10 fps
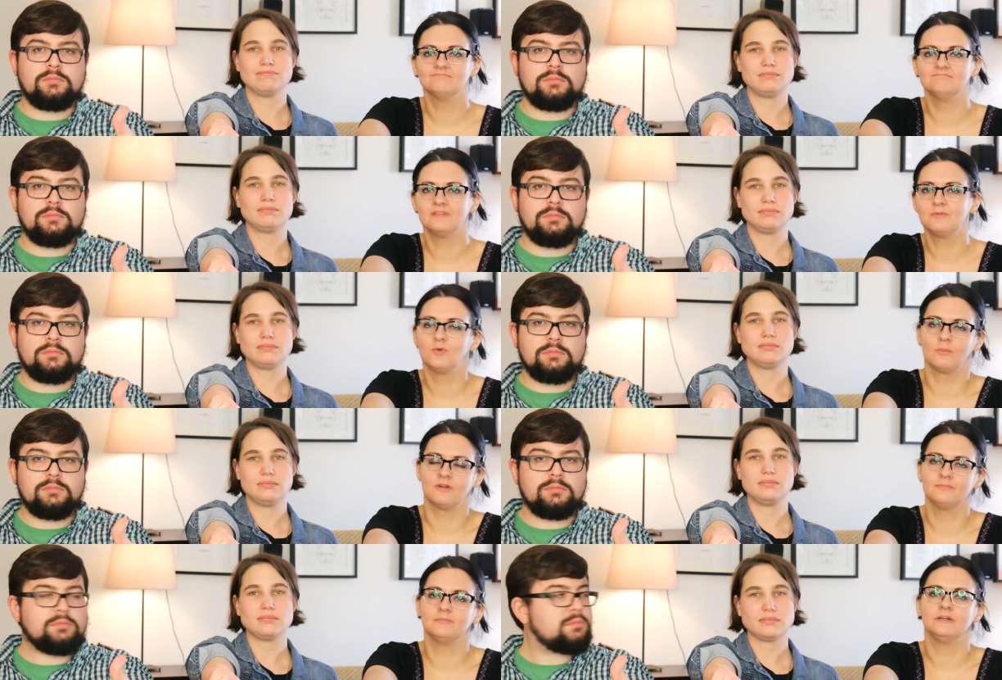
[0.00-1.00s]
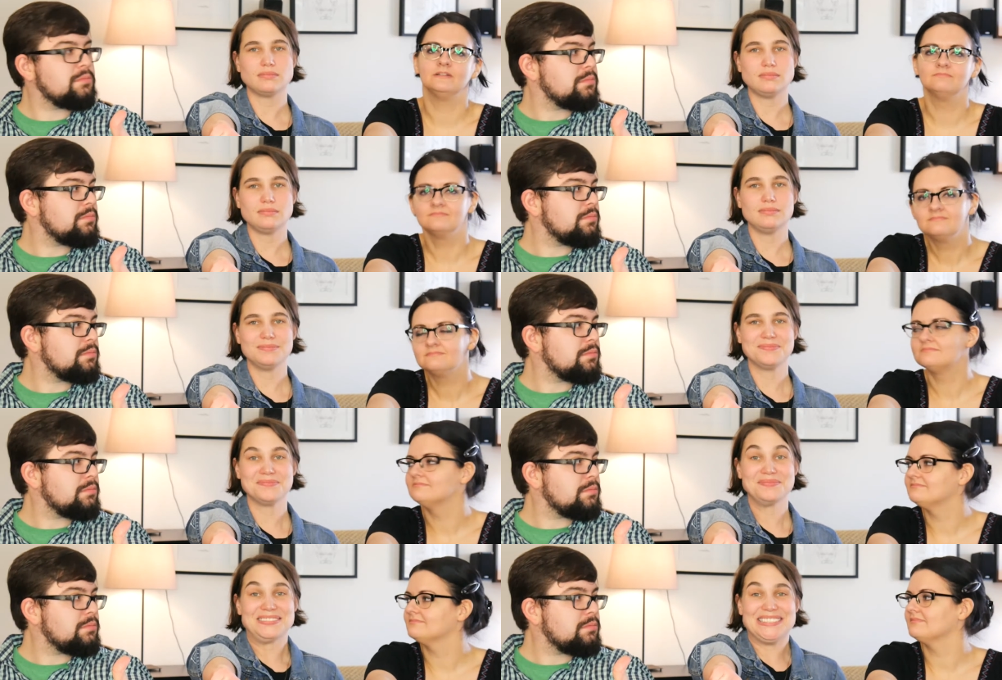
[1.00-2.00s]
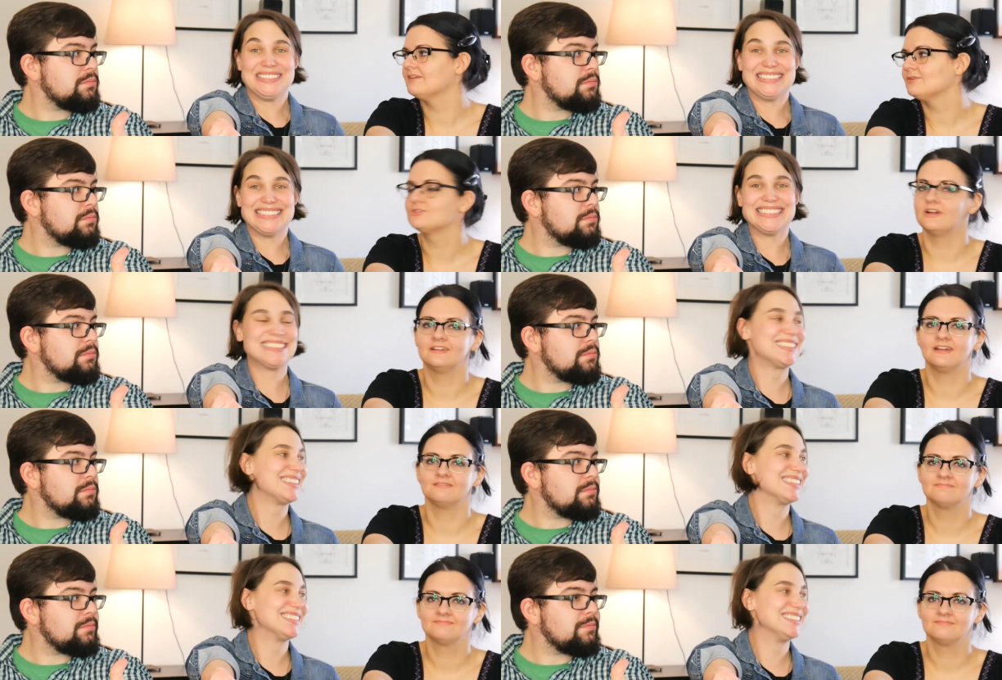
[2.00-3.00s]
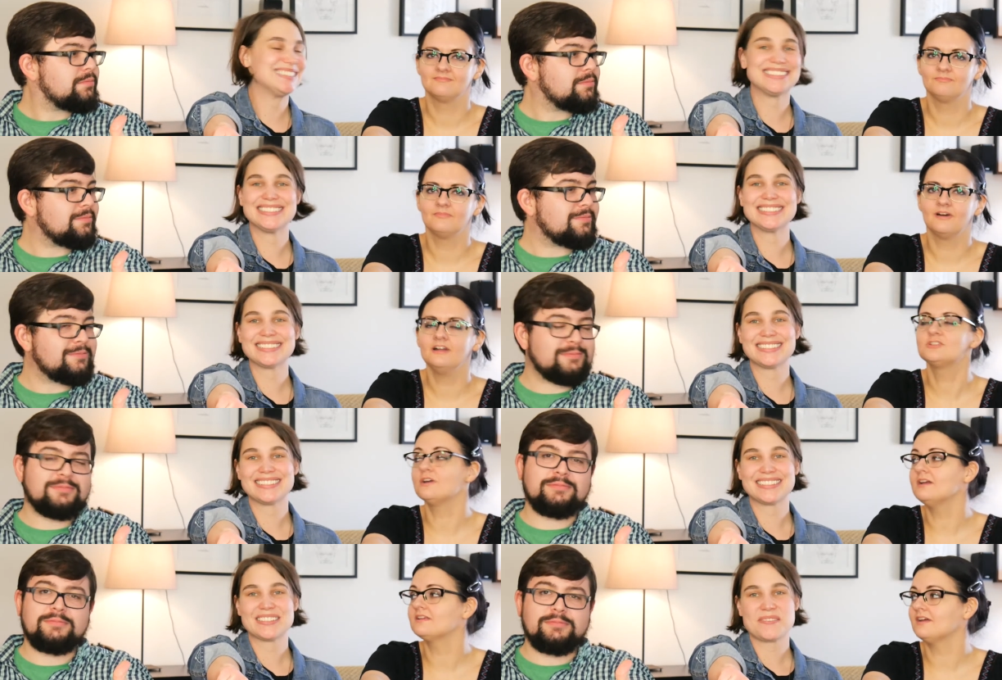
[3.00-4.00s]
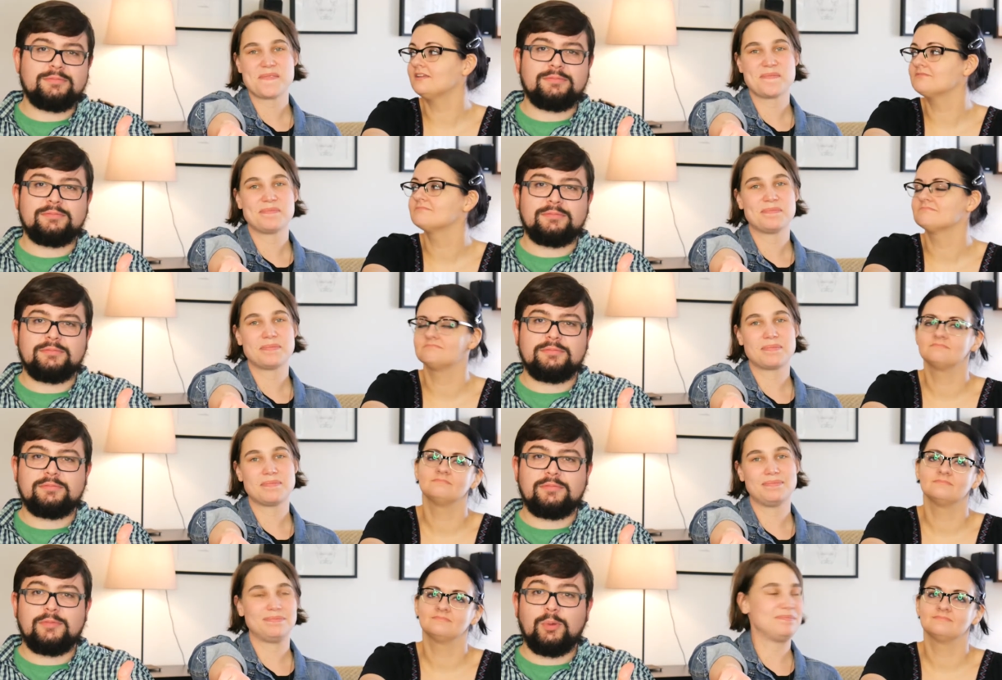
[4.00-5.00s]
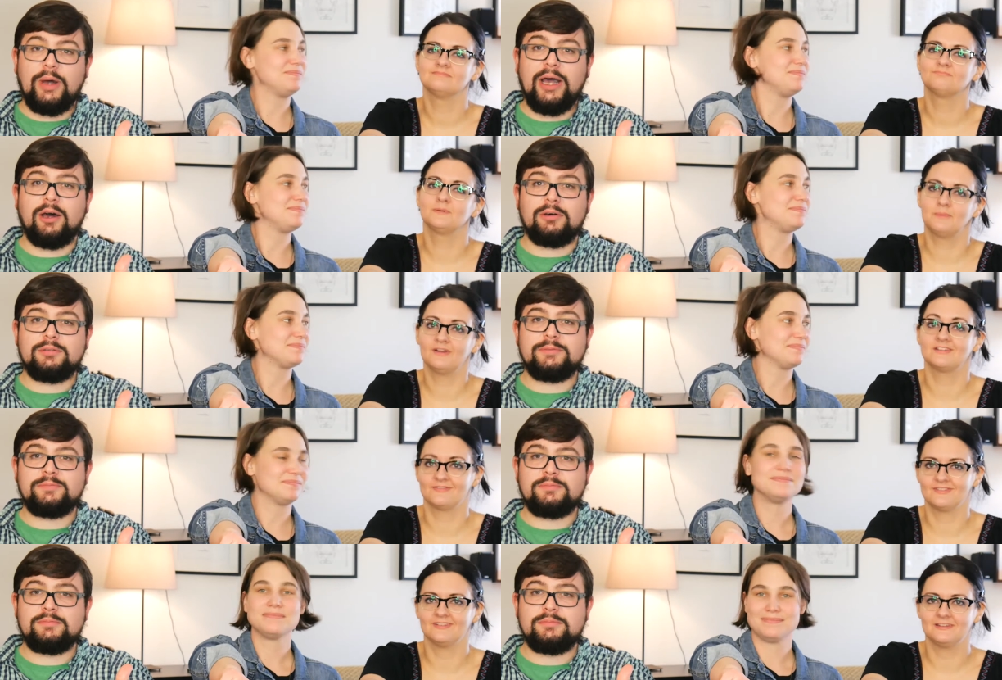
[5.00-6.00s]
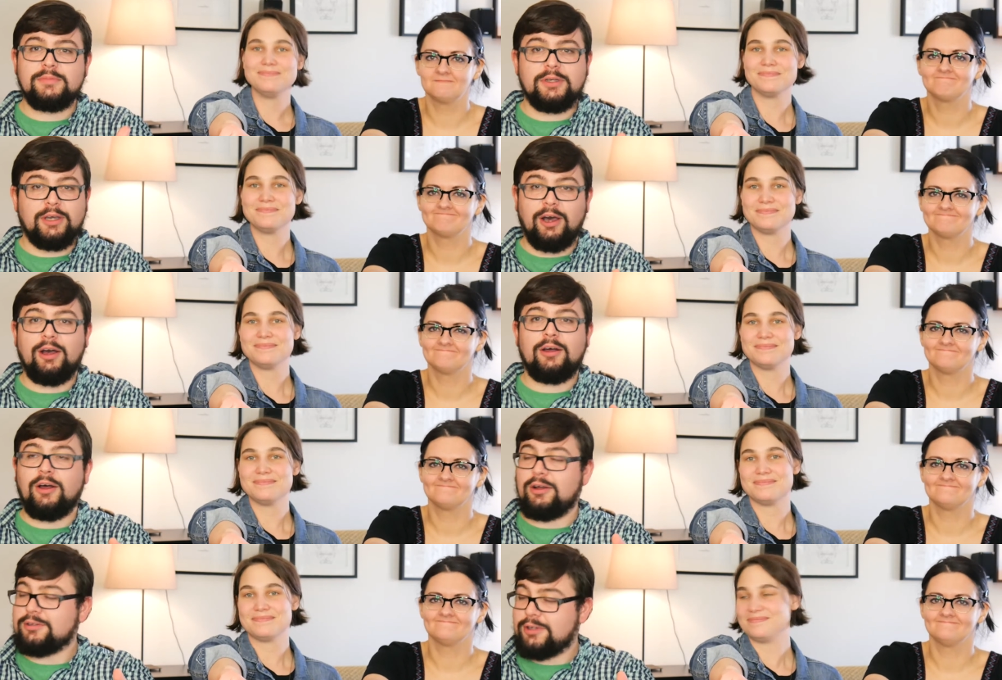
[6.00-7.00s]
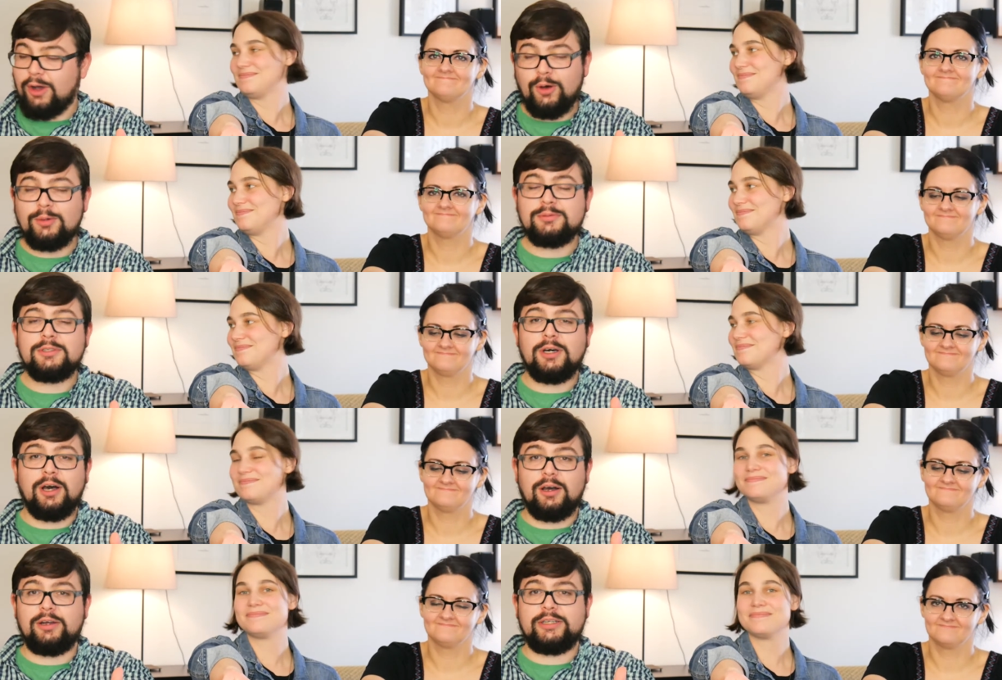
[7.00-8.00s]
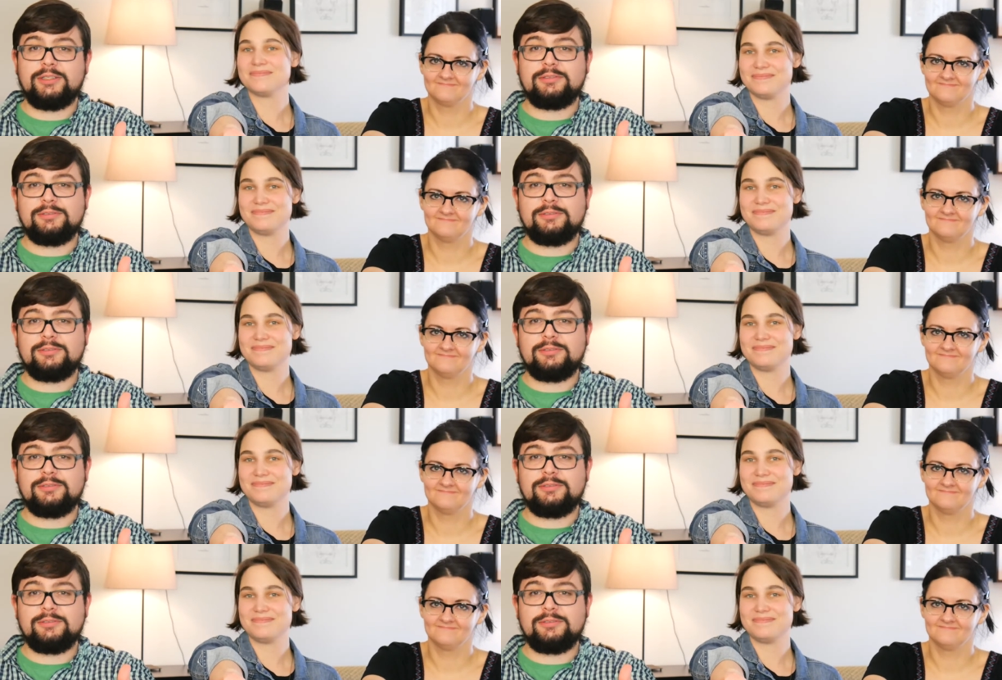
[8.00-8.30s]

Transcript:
Speaker 1: maybe warm it up a bit. And we'll try it again. I'd try it again. Wow. Prepared
Speaker 2: differently. Cold-hearted.